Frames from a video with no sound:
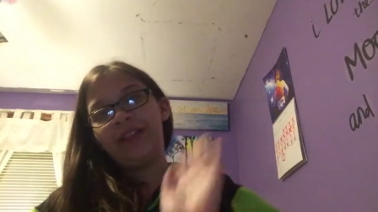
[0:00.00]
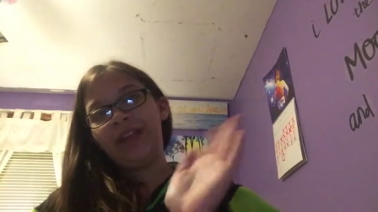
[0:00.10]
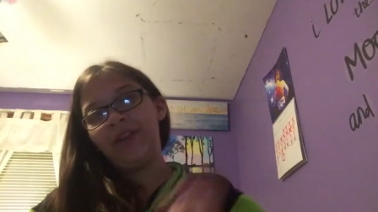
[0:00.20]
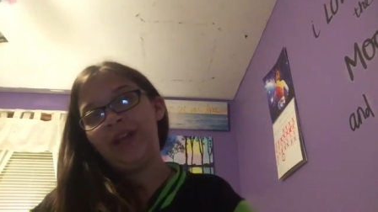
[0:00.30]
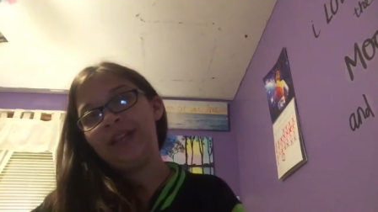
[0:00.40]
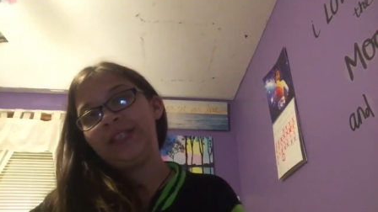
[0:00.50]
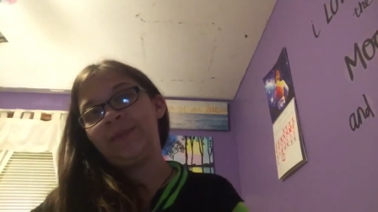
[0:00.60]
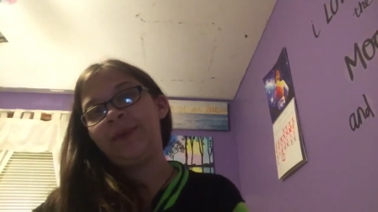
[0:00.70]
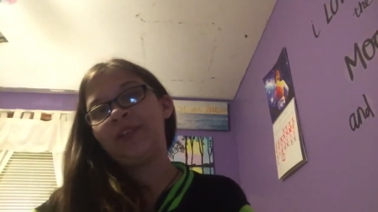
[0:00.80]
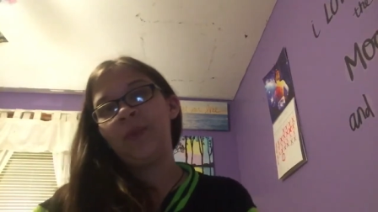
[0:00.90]
thank you guys
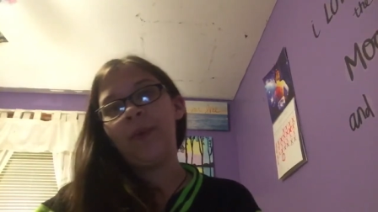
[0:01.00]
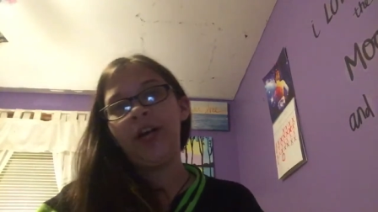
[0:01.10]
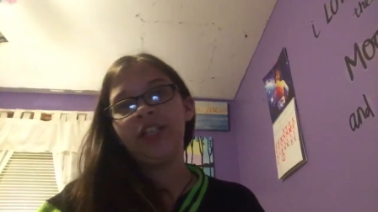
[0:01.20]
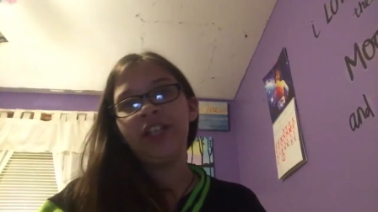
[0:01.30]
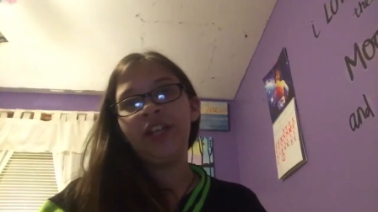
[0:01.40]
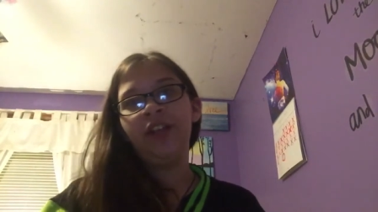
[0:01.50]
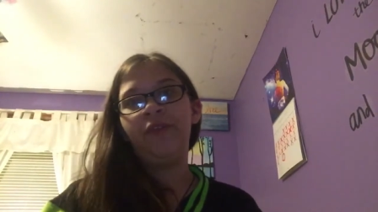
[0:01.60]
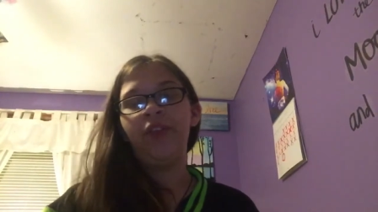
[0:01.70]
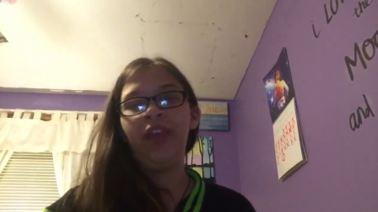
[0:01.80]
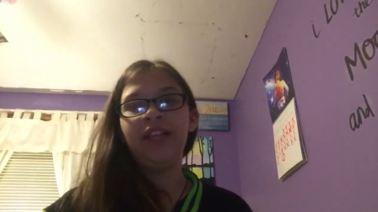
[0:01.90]
so much for watching.
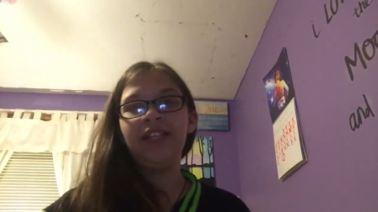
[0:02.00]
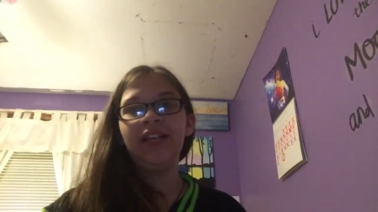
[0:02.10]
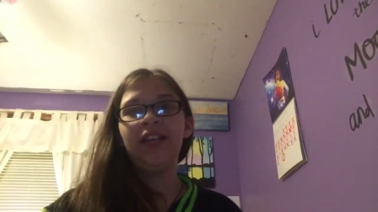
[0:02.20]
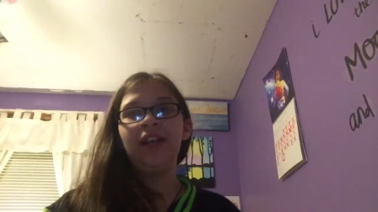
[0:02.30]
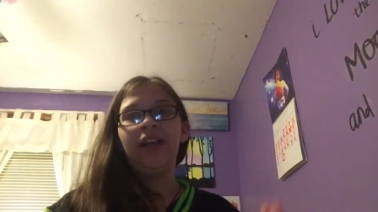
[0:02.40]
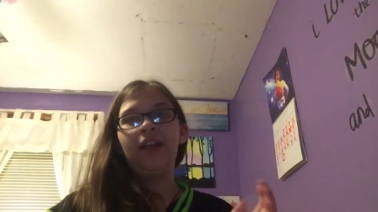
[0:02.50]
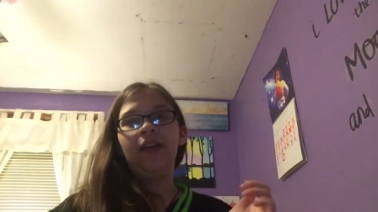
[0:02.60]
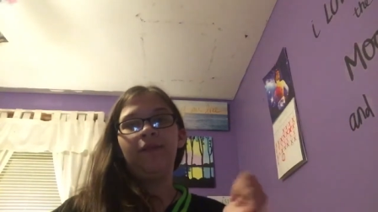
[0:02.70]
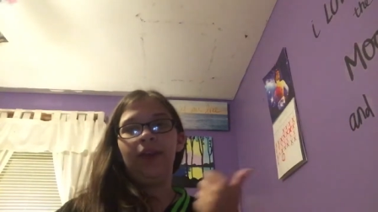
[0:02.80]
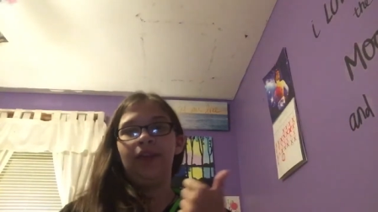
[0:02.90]
If you liked it,
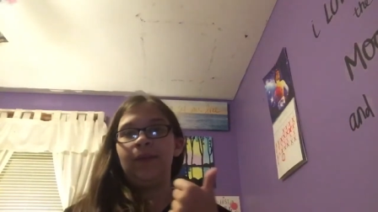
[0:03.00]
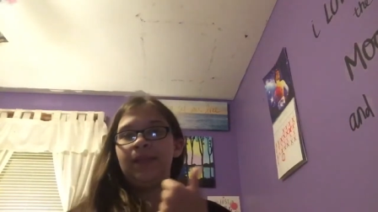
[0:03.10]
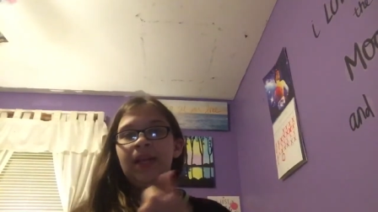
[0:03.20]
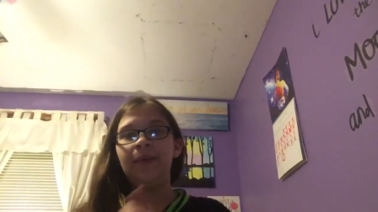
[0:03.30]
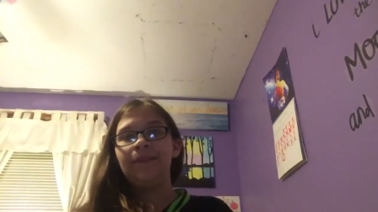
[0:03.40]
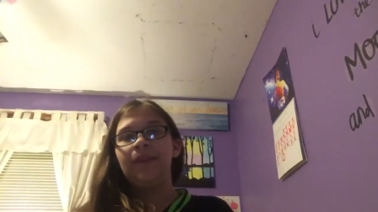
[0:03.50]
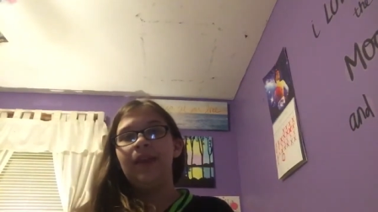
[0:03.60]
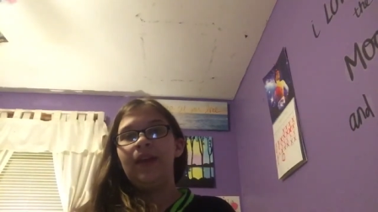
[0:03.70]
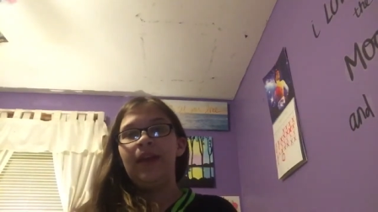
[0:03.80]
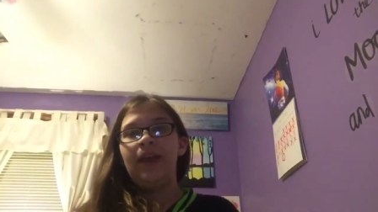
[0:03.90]
give it a thumbs up,
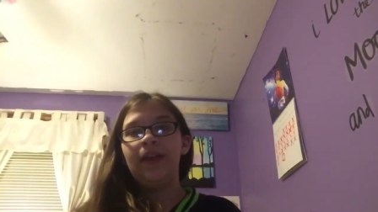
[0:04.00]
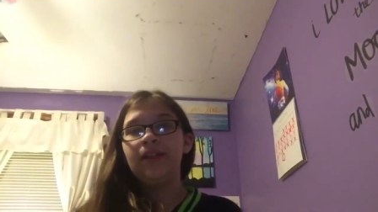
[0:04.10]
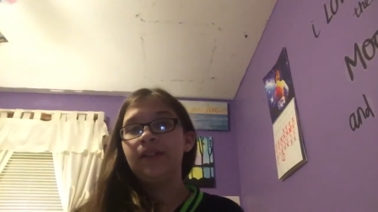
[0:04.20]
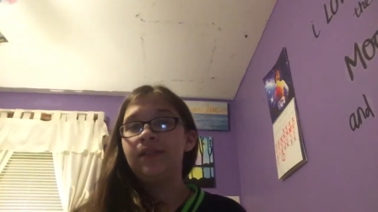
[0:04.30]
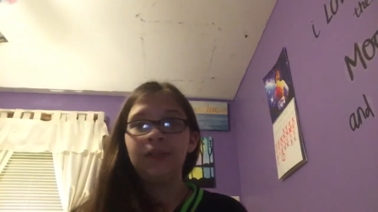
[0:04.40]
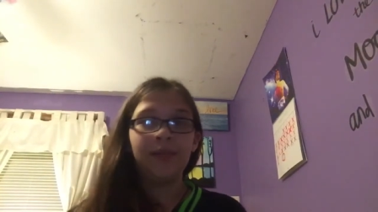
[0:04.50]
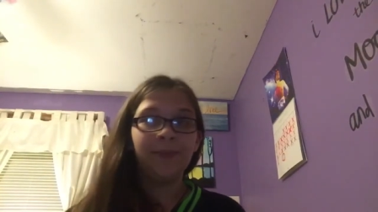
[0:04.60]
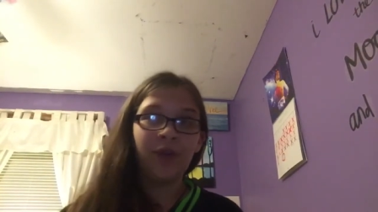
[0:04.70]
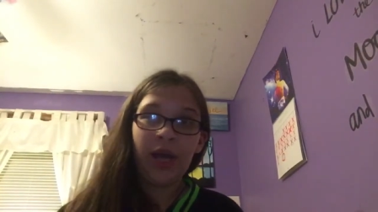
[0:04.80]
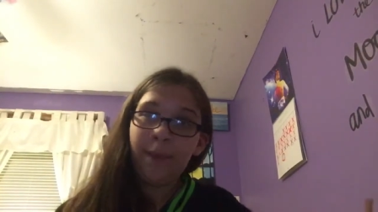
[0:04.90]
and
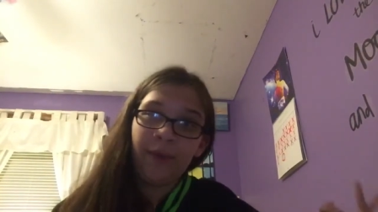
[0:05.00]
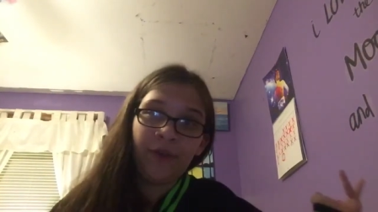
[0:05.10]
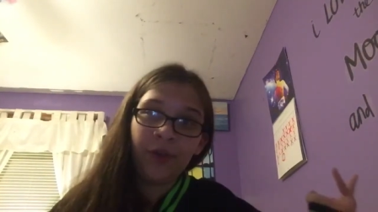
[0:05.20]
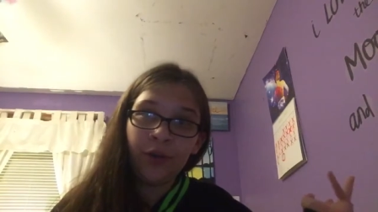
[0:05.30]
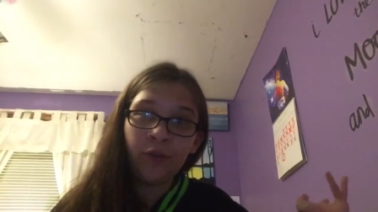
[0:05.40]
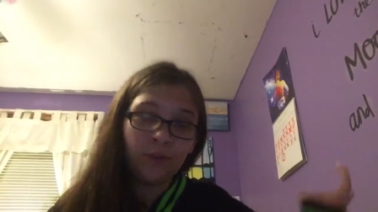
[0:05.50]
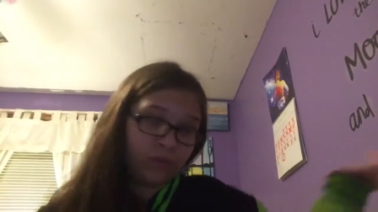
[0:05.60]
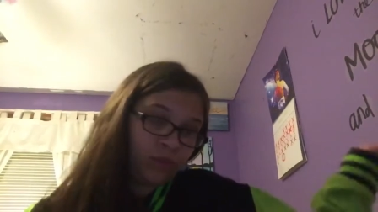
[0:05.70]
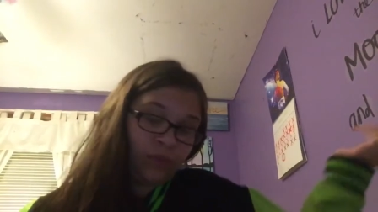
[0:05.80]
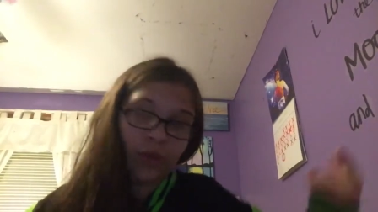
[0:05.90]
subscribe if you're new,
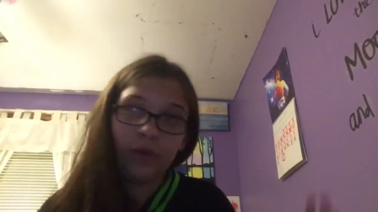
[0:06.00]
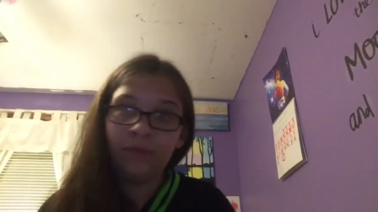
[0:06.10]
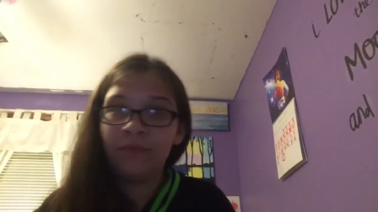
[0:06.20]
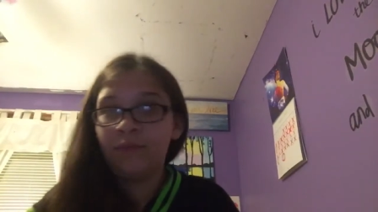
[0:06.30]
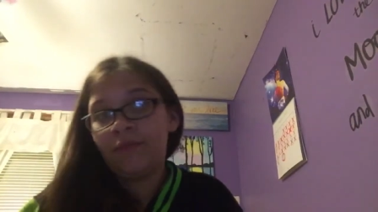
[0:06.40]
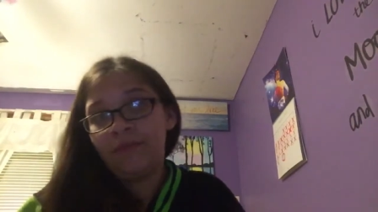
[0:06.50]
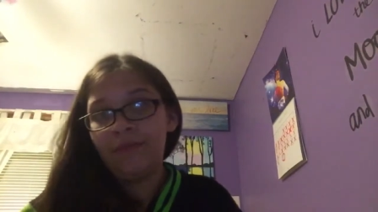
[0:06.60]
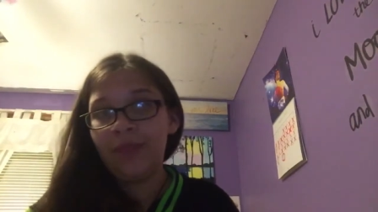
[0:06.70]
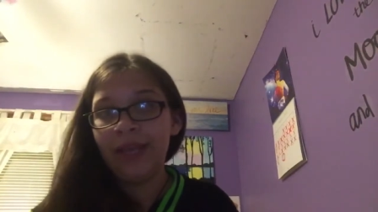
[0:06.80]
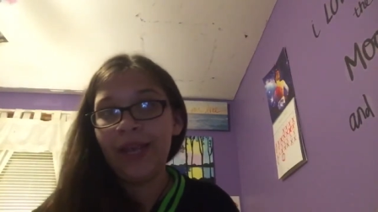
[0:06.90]
or,
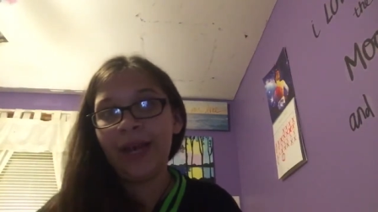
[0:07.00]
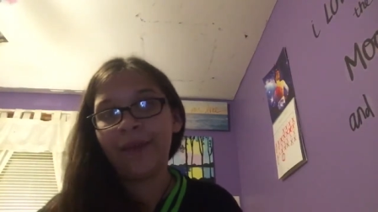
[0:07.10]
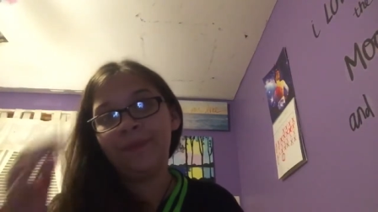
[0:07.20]
yeah.